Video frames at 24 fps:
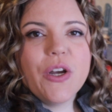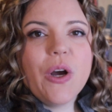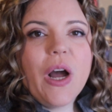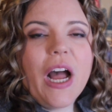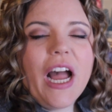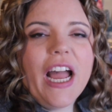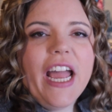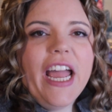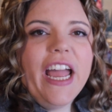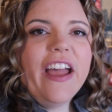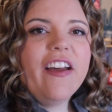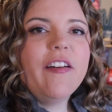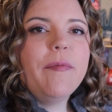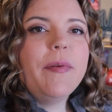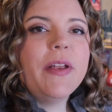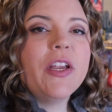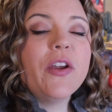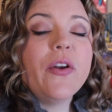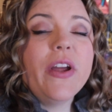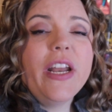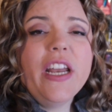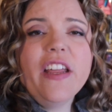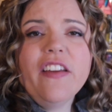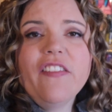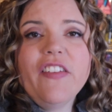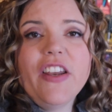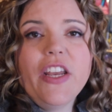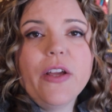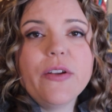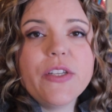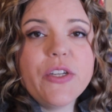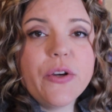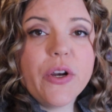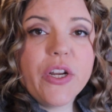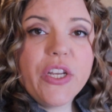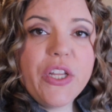So I have been creating
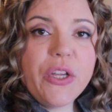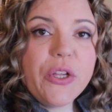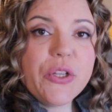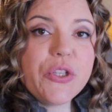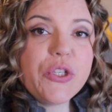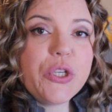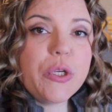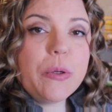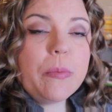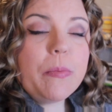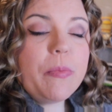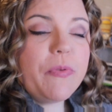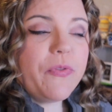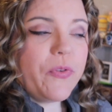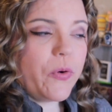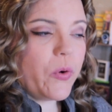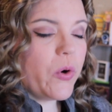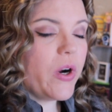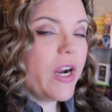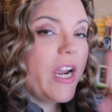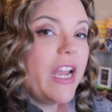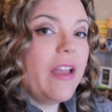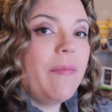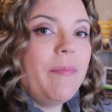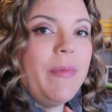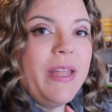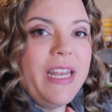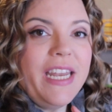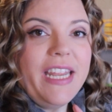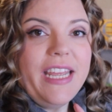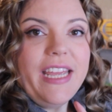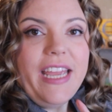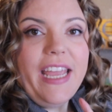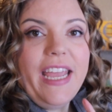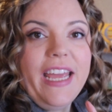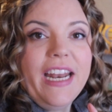videos here on YouTube for a
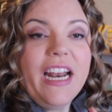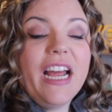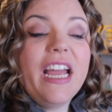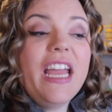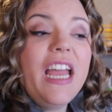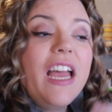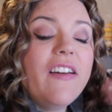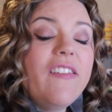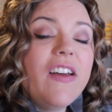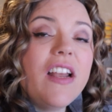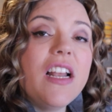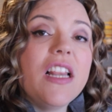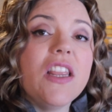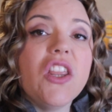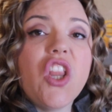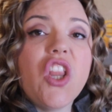minute, and I have had